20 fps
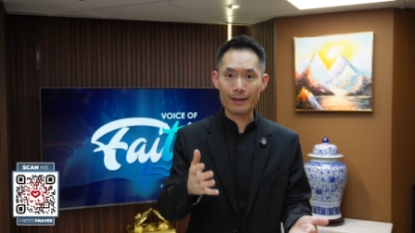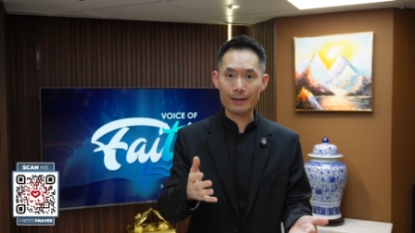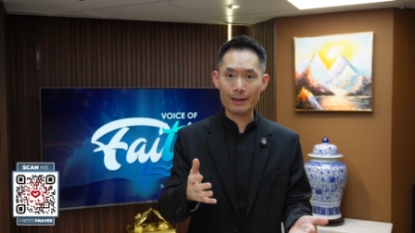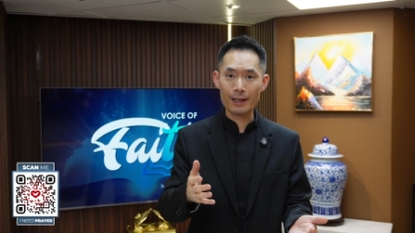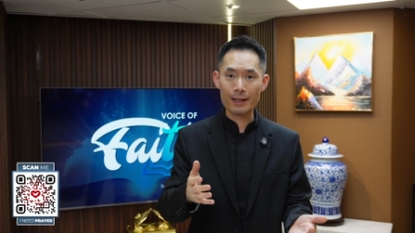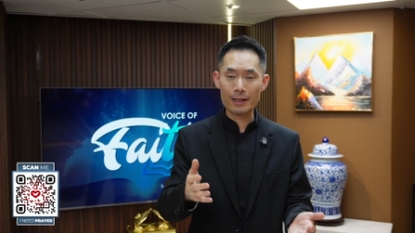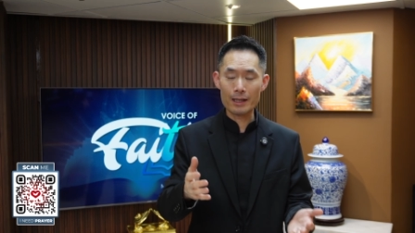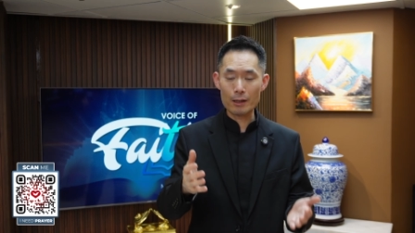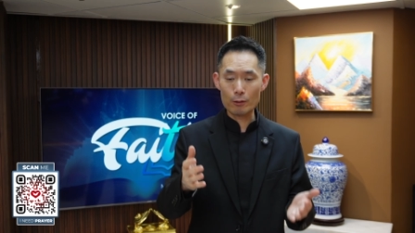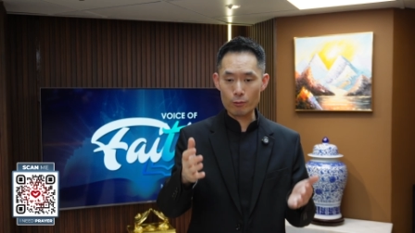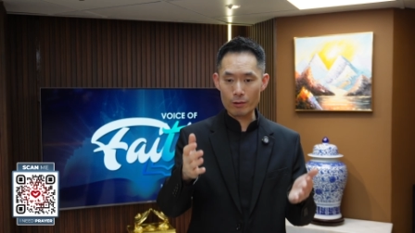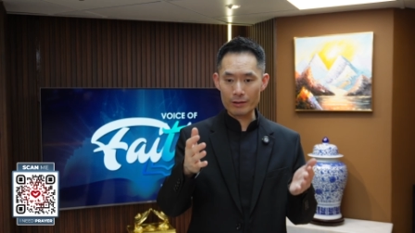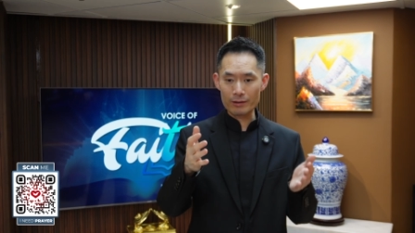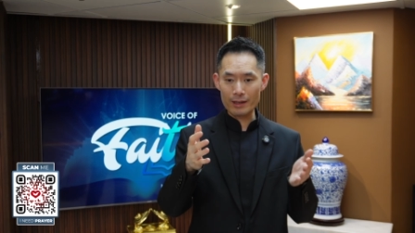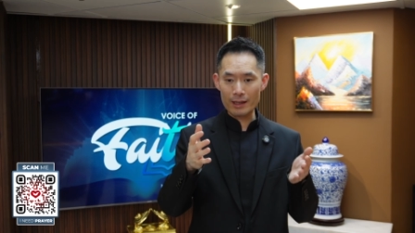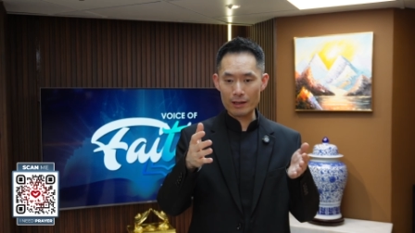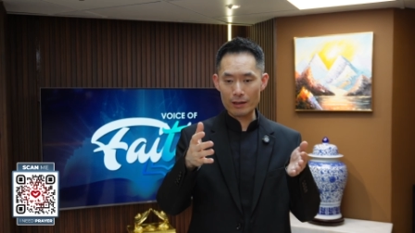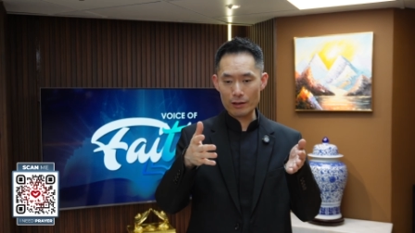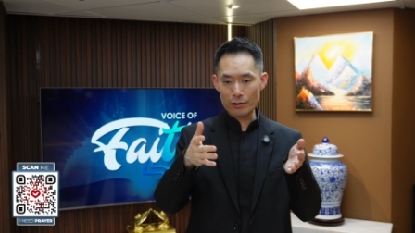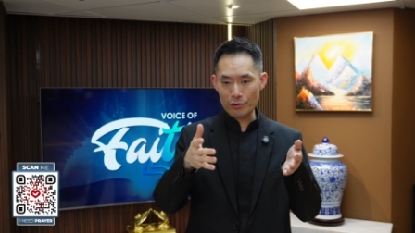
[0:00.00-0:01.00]
And he was in
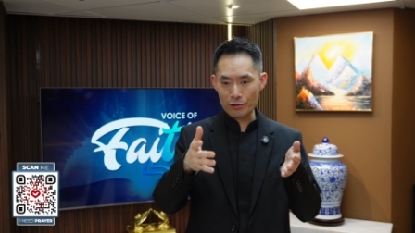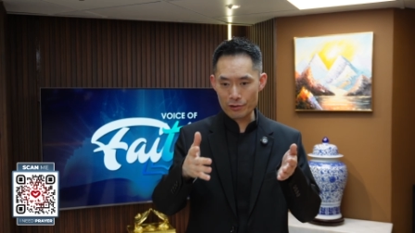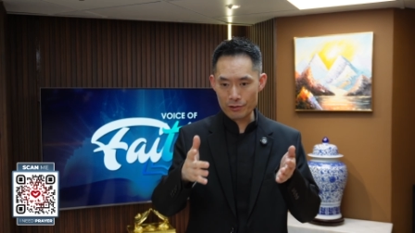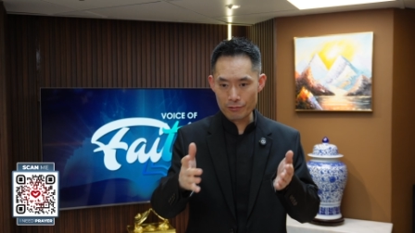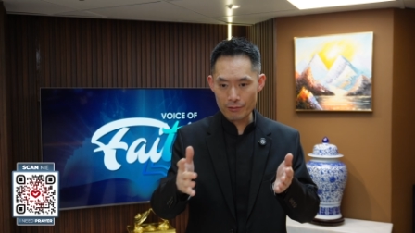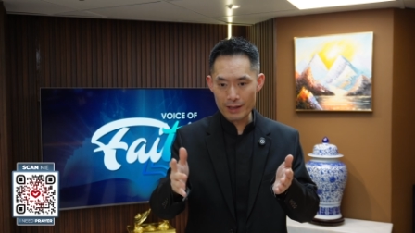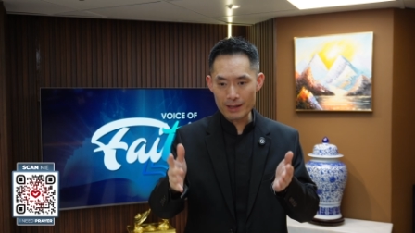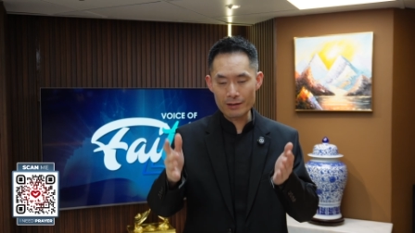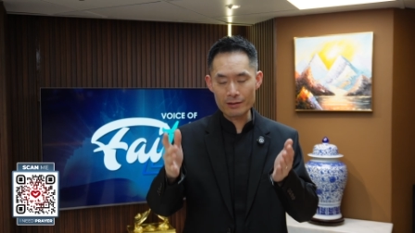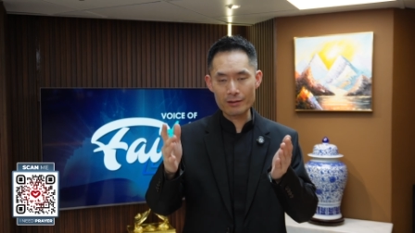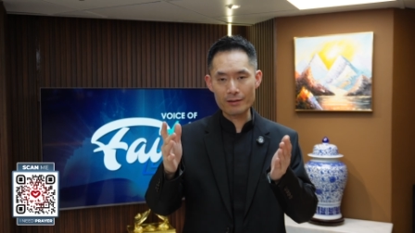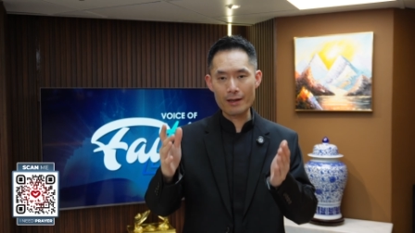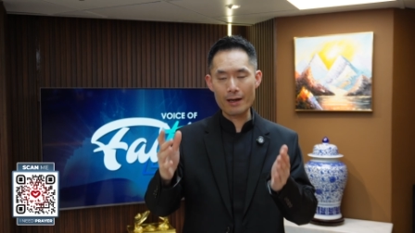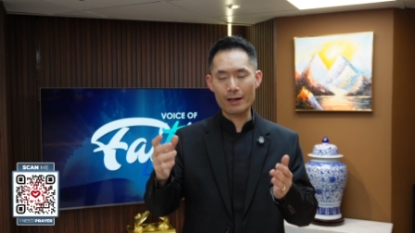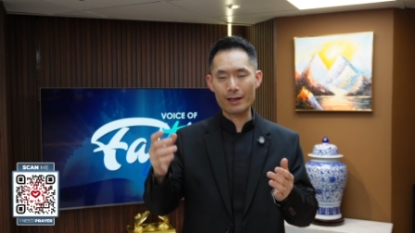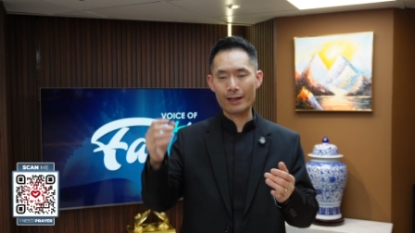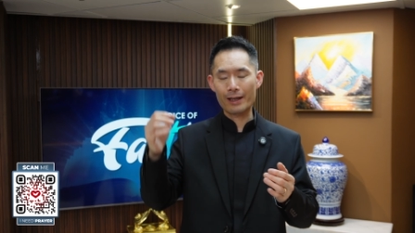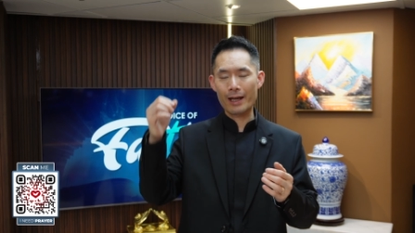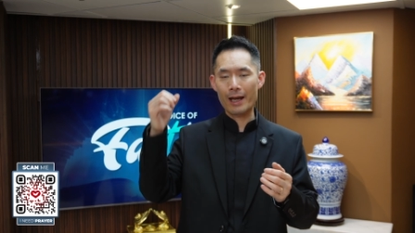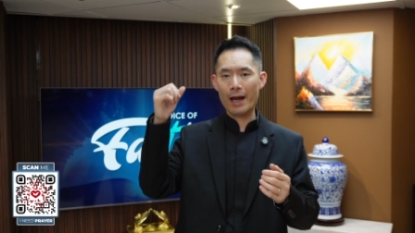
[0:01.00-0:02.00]
the streets
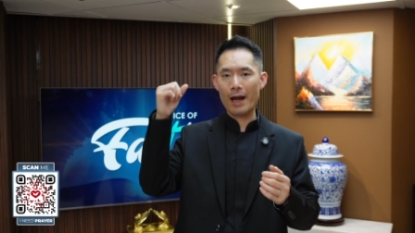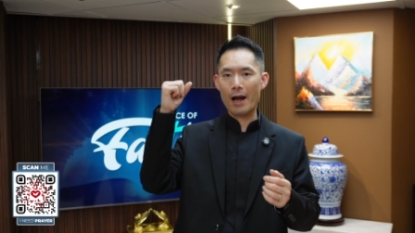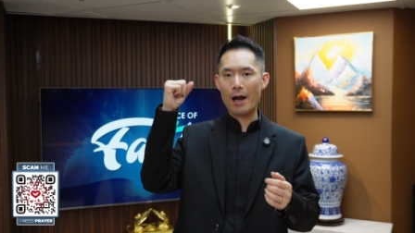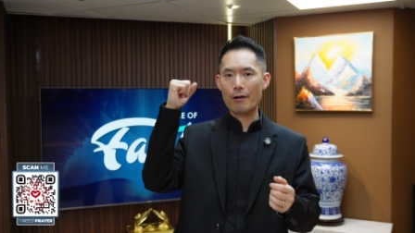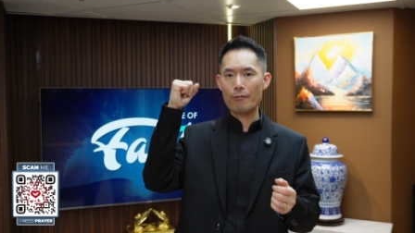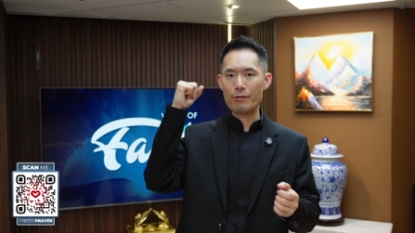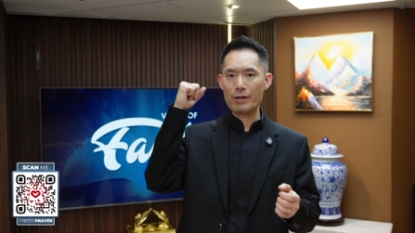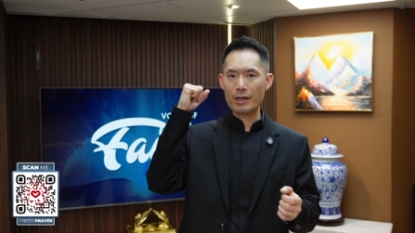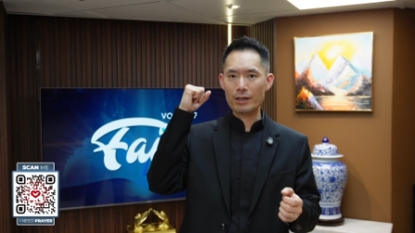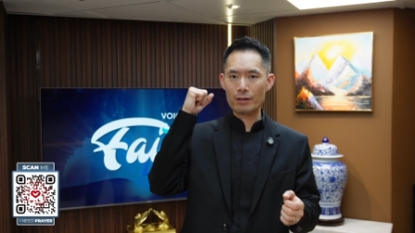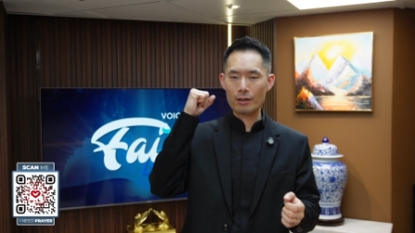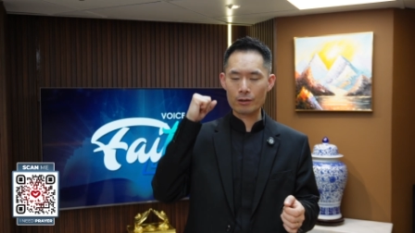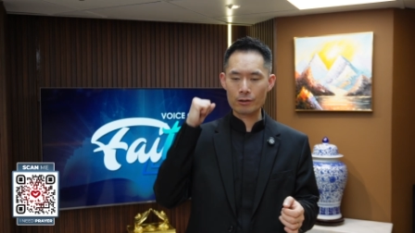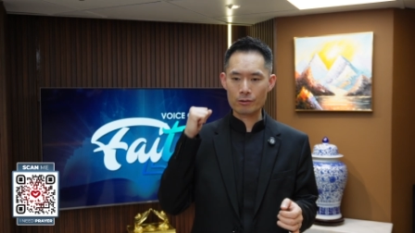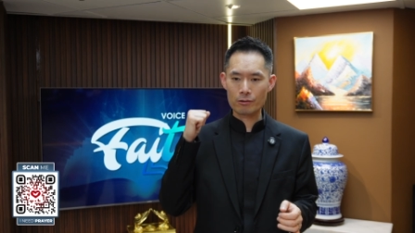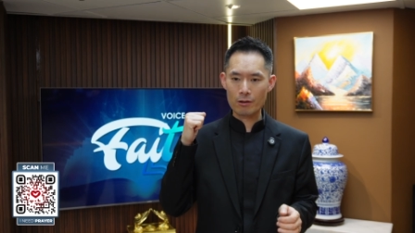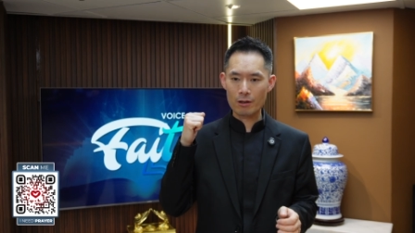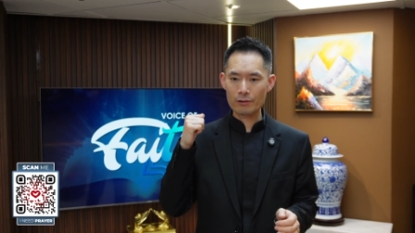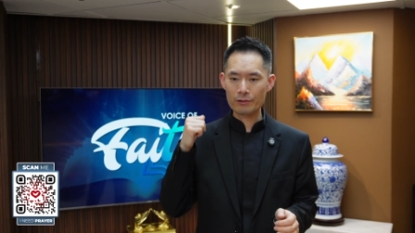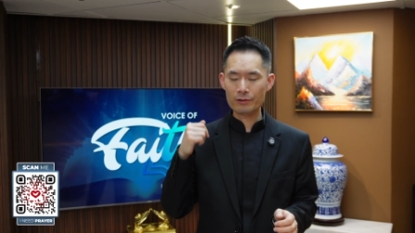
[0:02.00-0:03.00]
there carrying the
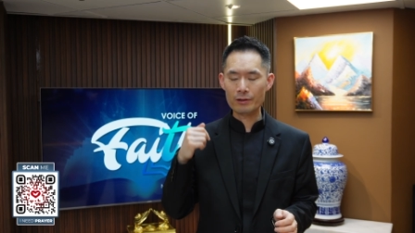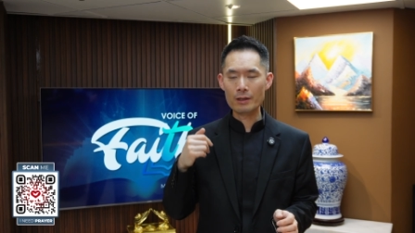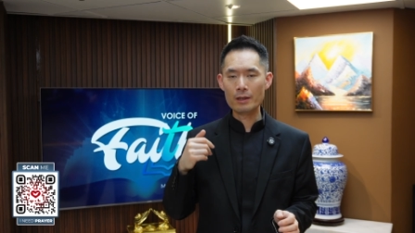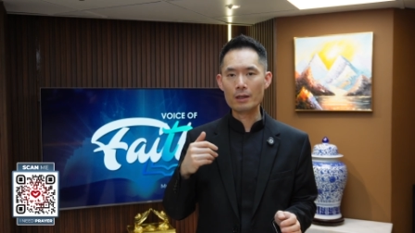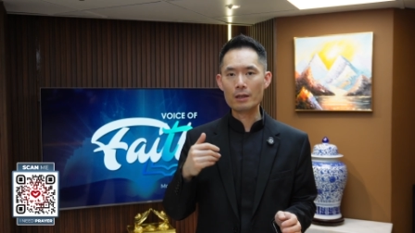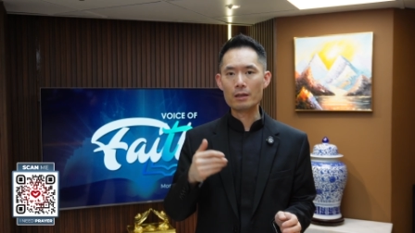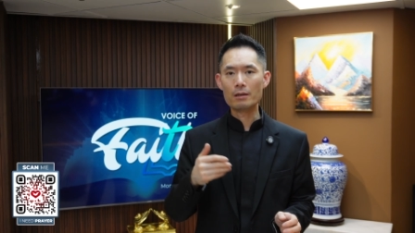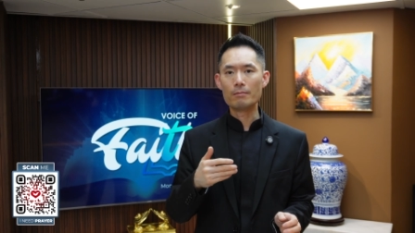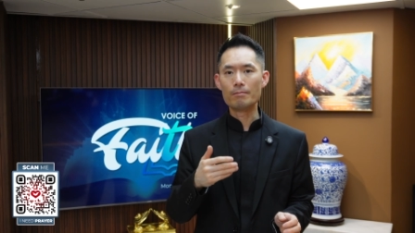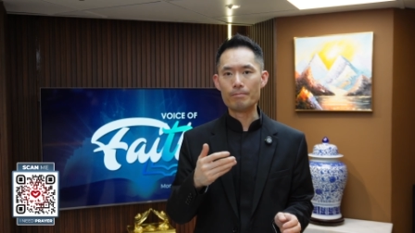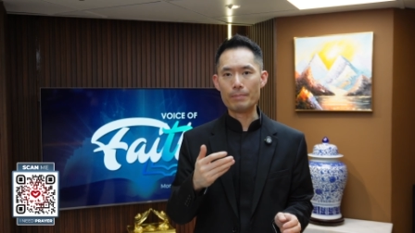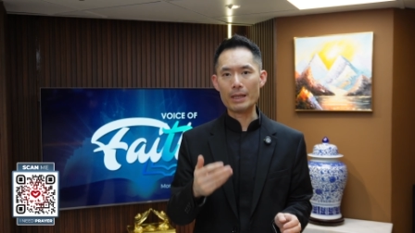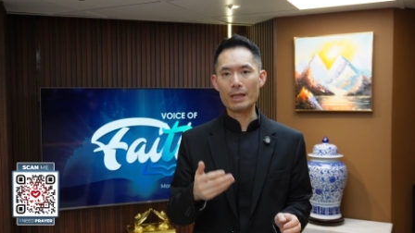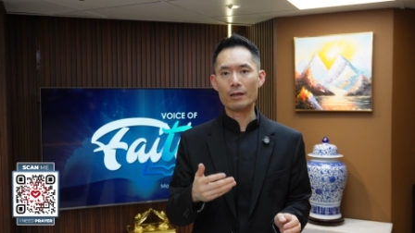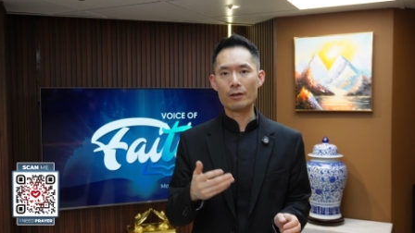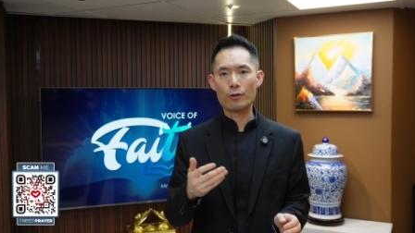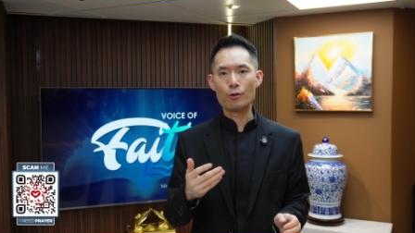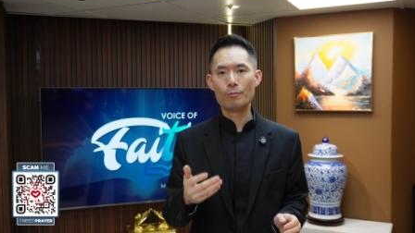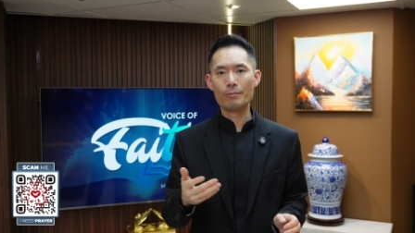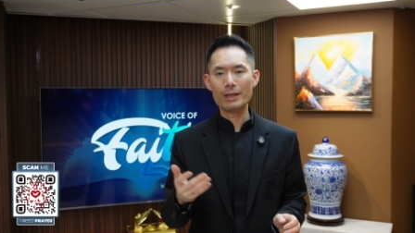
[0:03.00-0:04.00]
cross, being
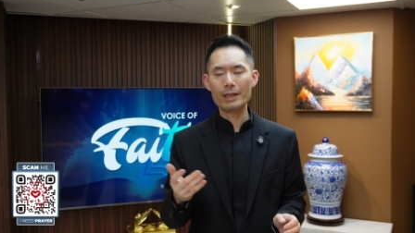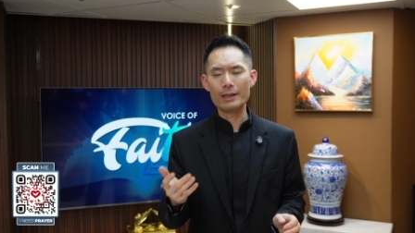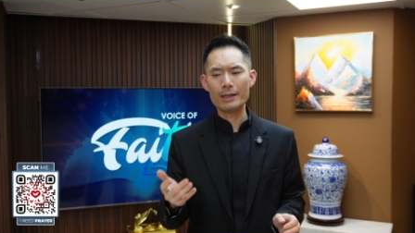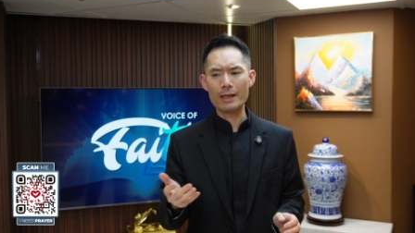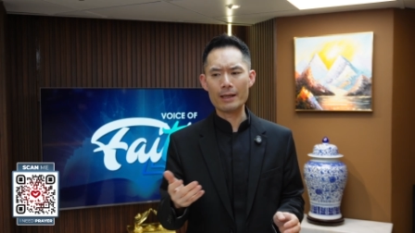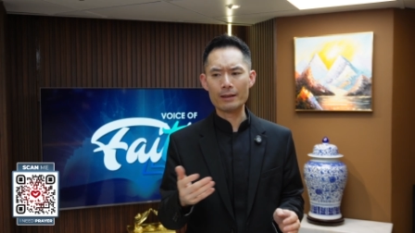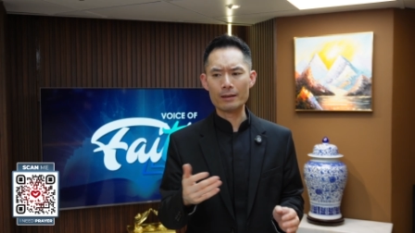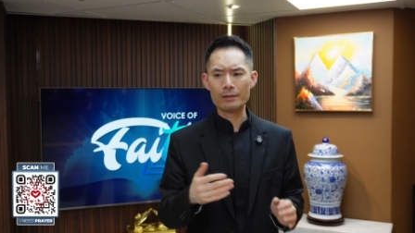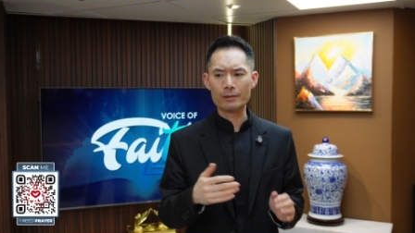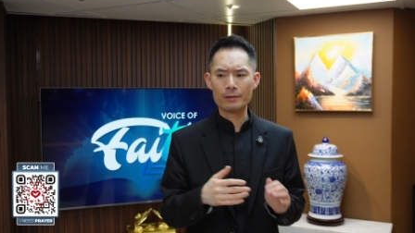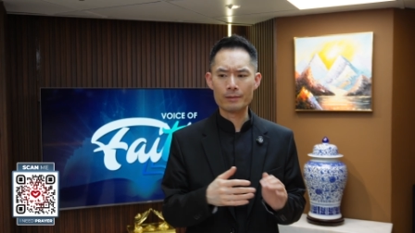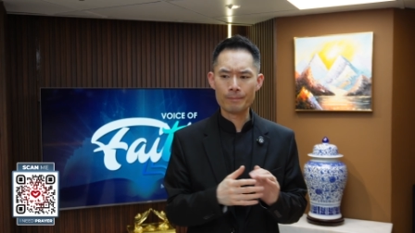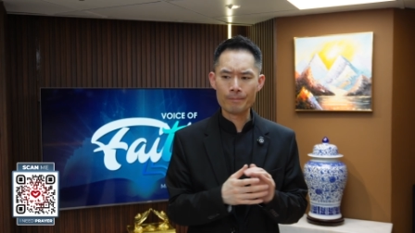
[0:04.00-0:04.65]
humiliated.